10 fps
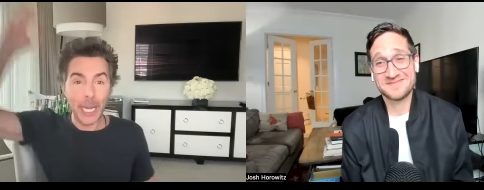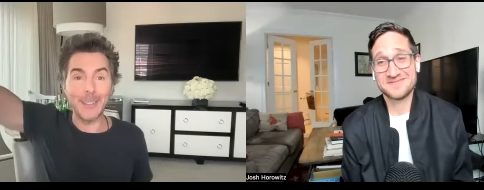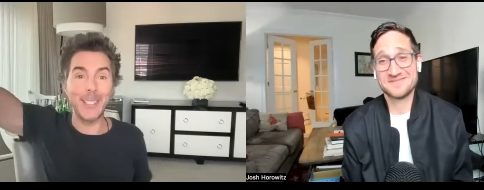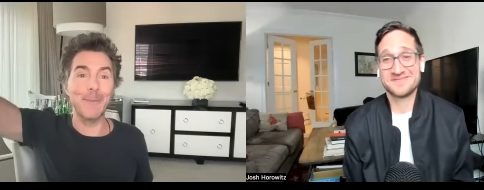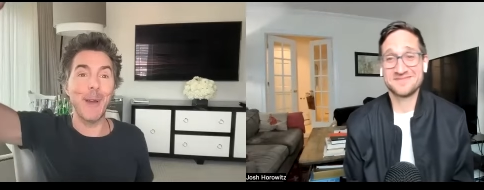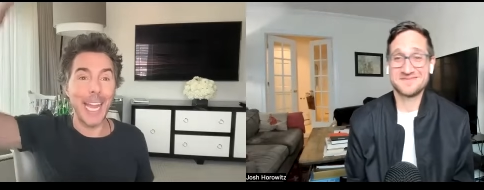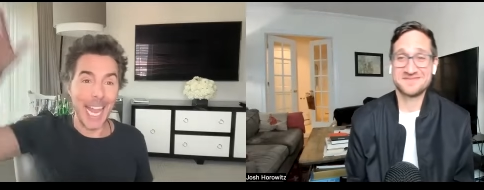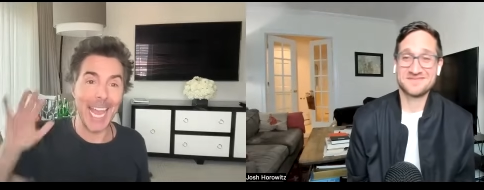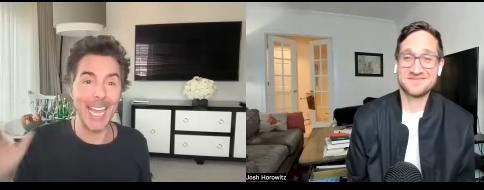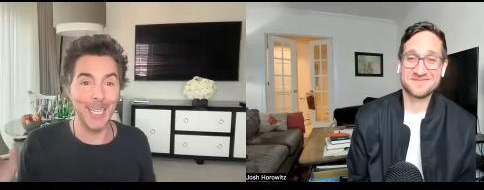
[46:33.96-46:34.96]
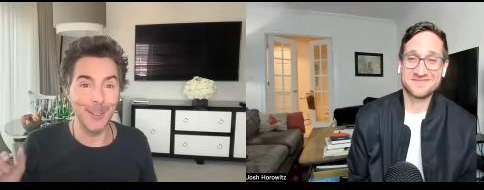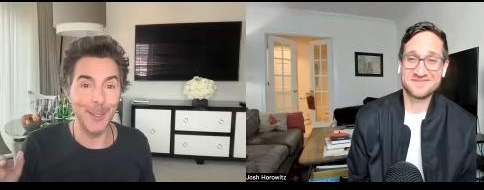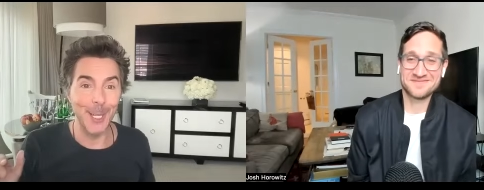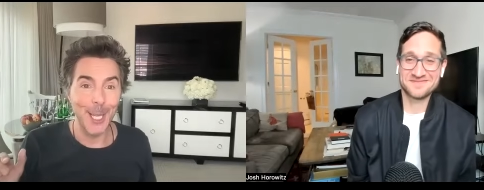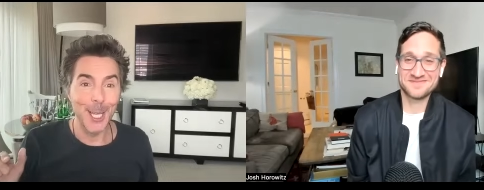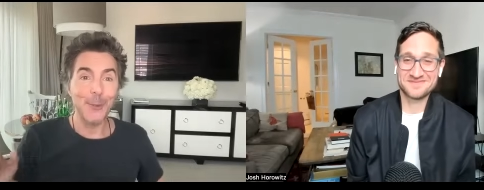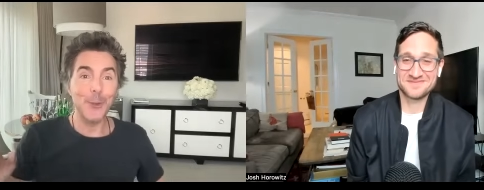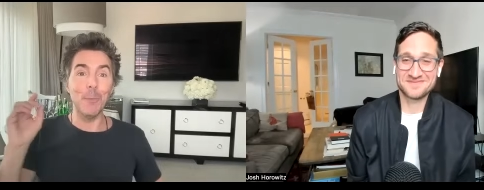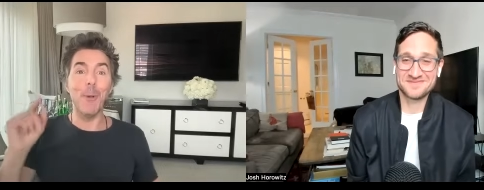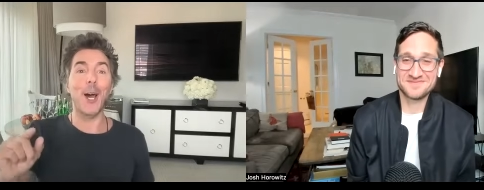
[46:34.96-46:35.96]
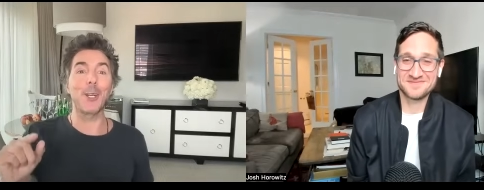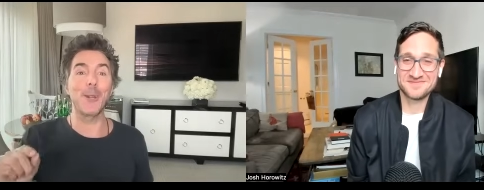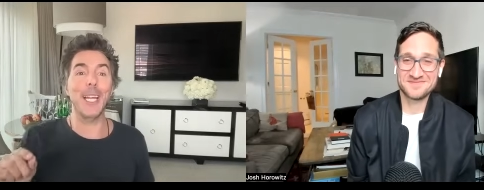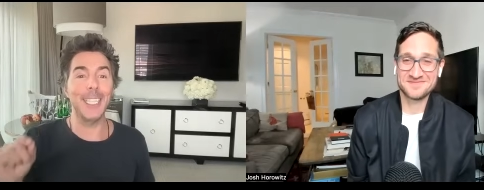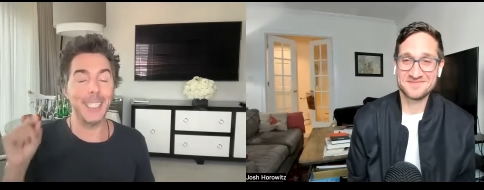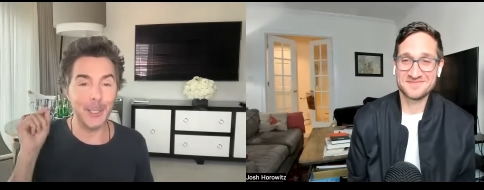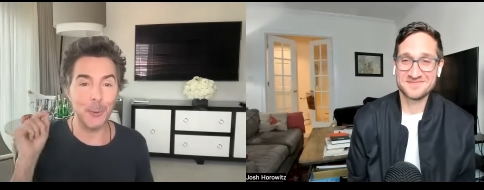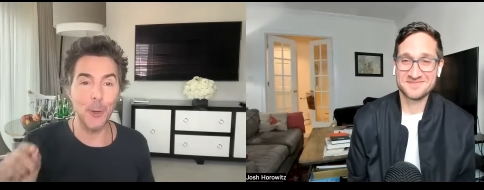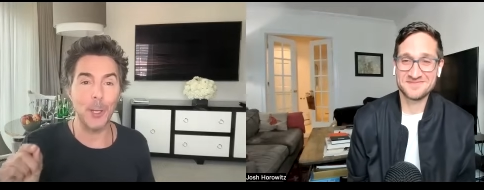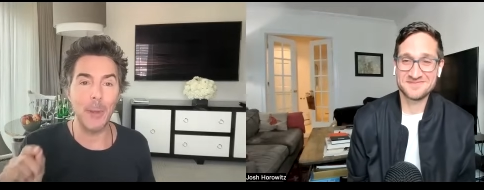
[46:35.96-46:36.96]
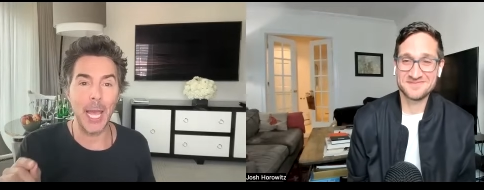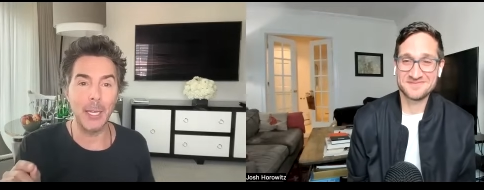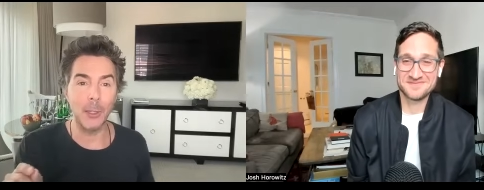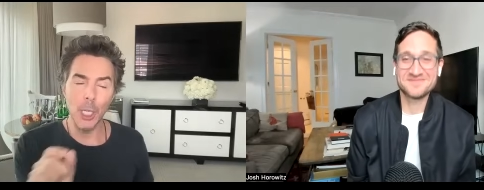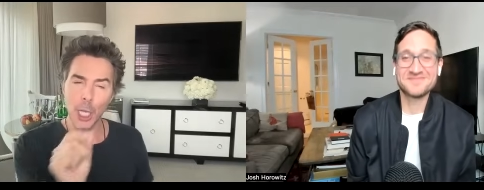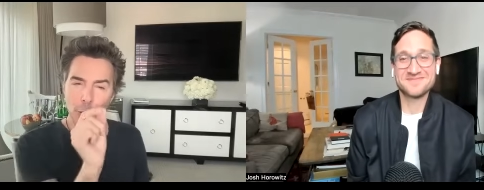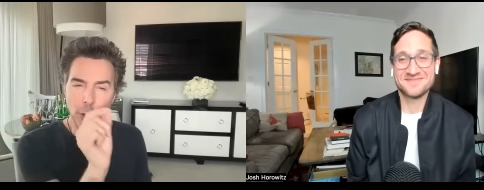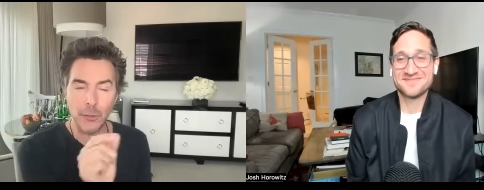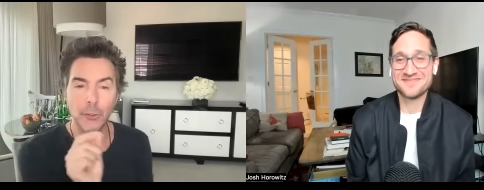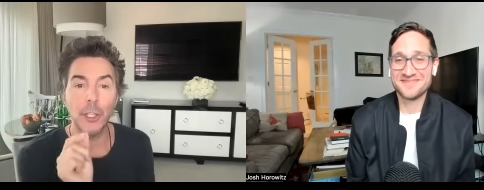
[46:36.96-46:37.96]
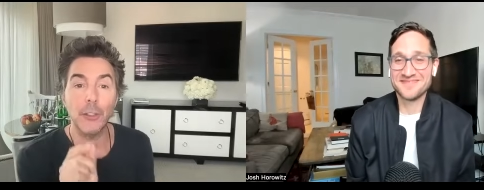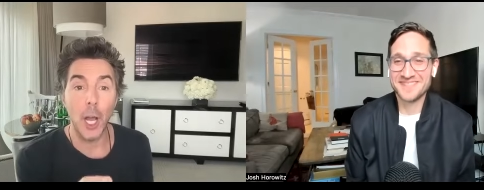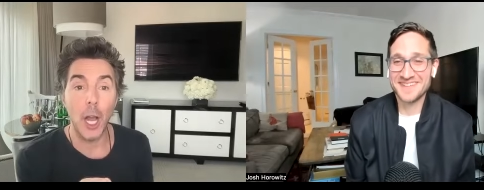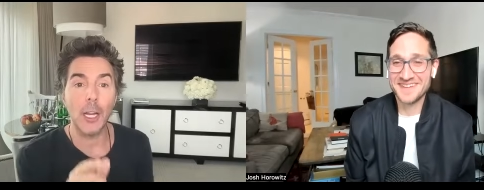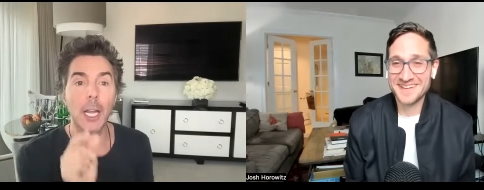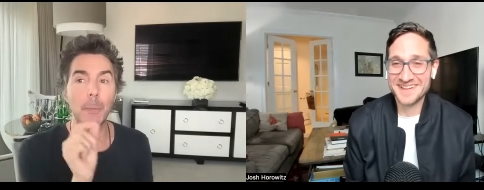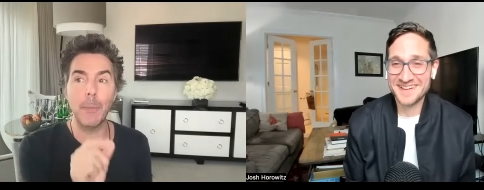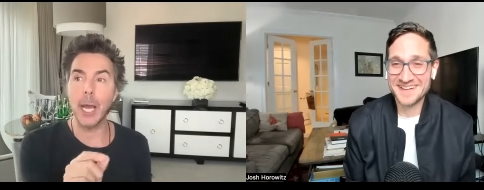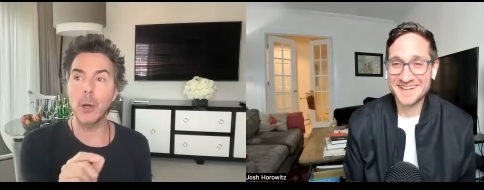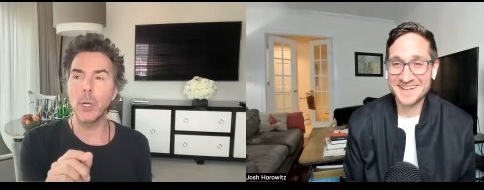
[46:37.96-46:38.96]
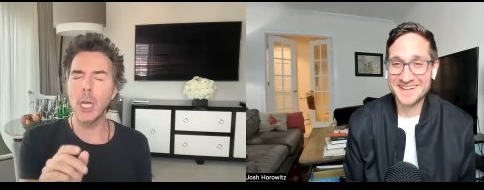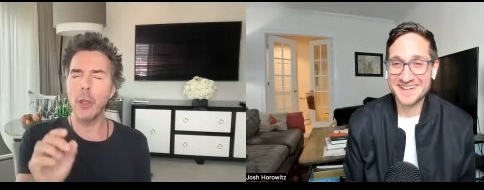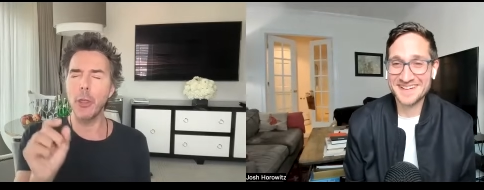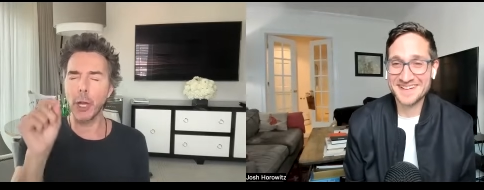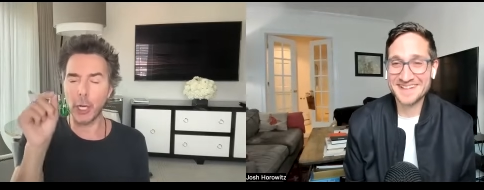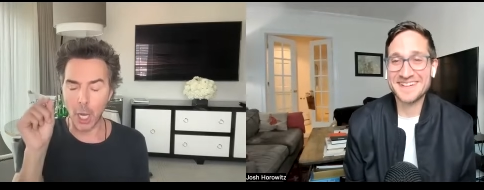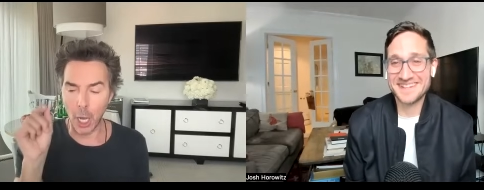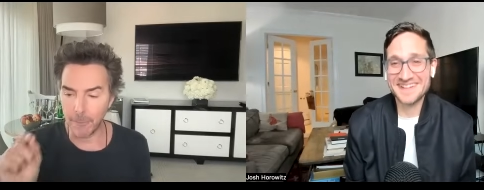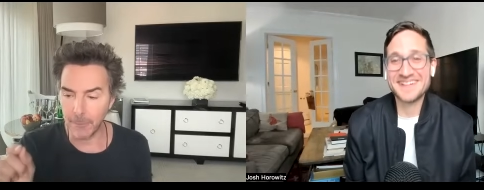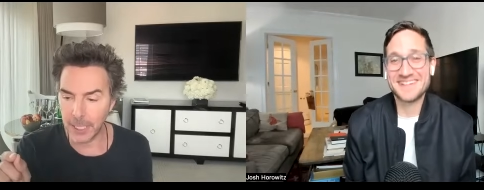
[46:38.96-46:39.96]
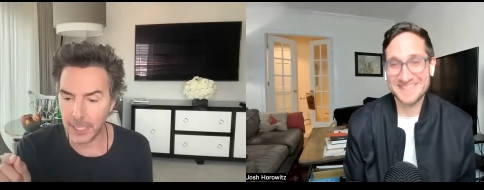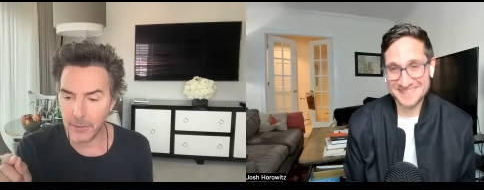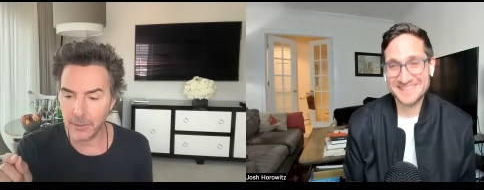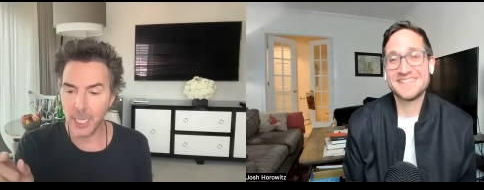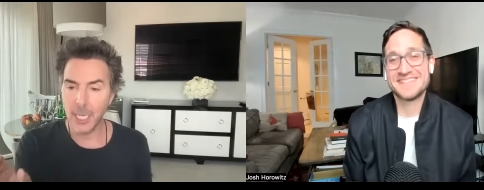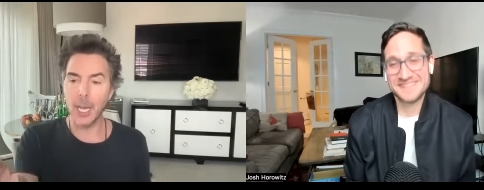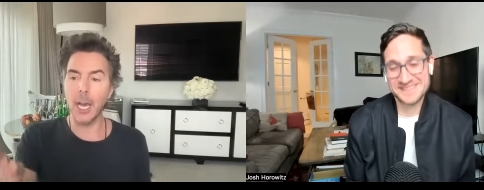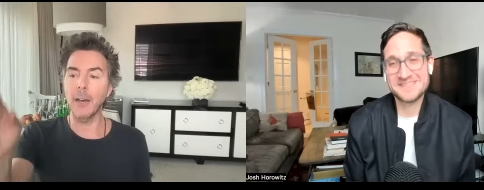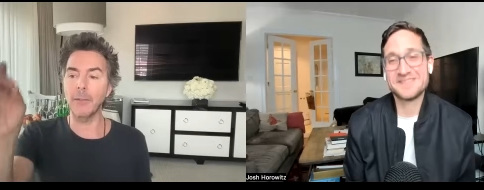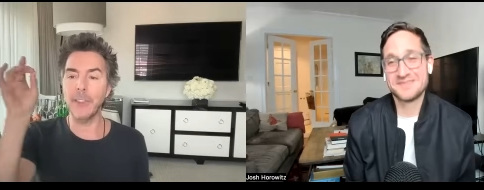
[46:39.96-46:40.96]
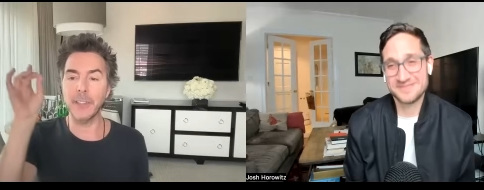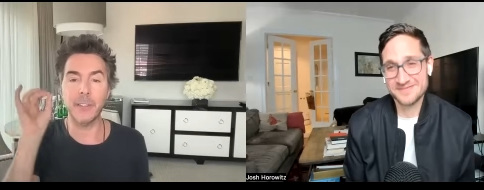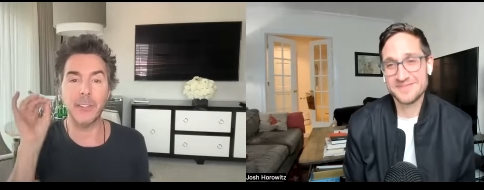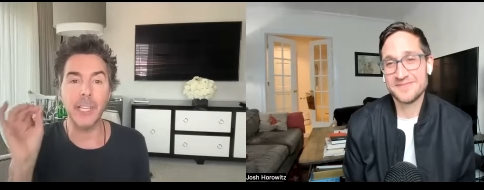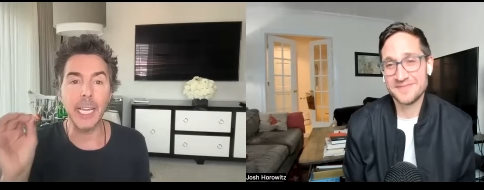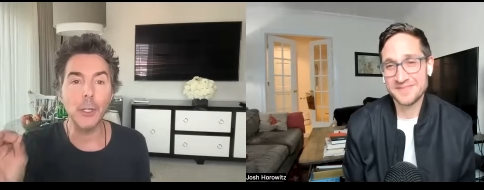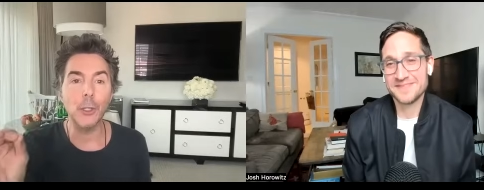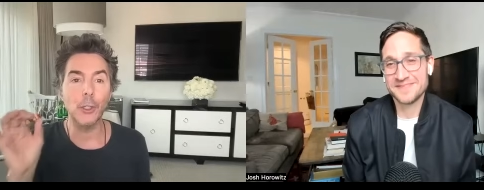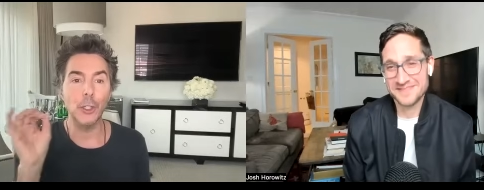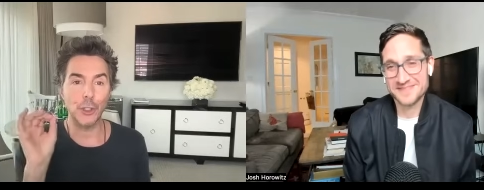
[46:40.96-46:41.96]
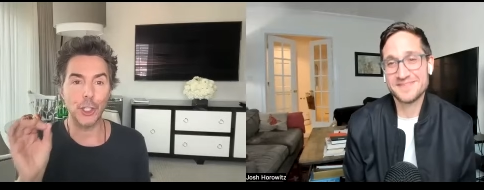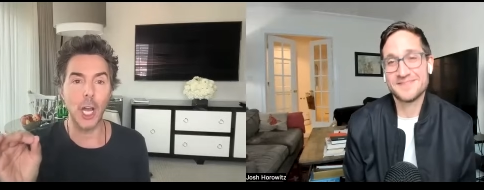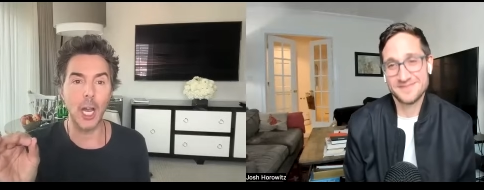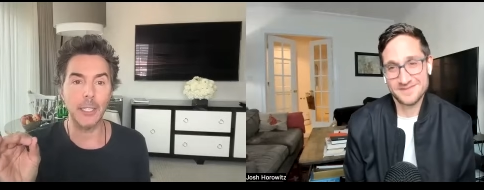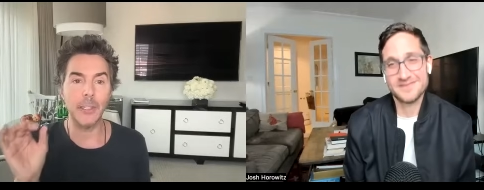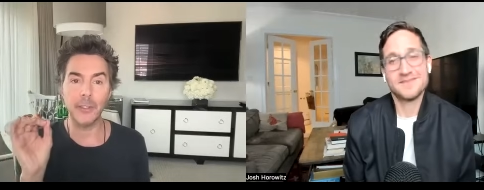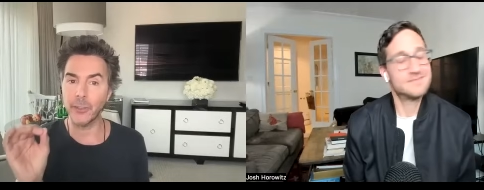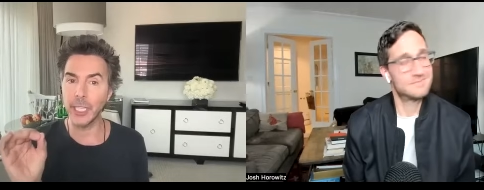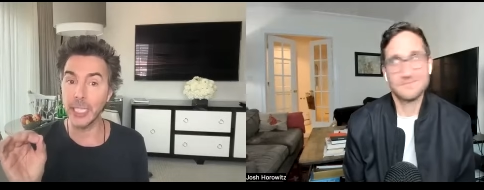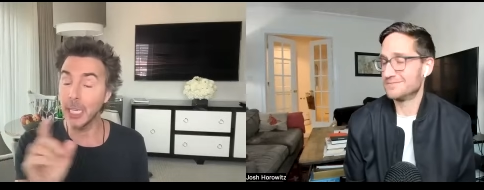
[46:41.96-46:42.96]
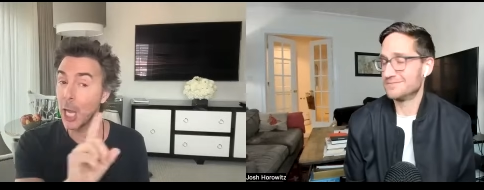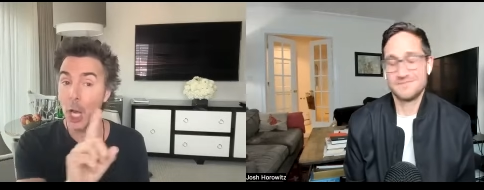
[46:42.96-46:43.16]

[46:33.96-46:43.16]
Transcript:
Speaker 1: raising my hand to moderate at least one panel just to talk about the confidence of the single shot scene,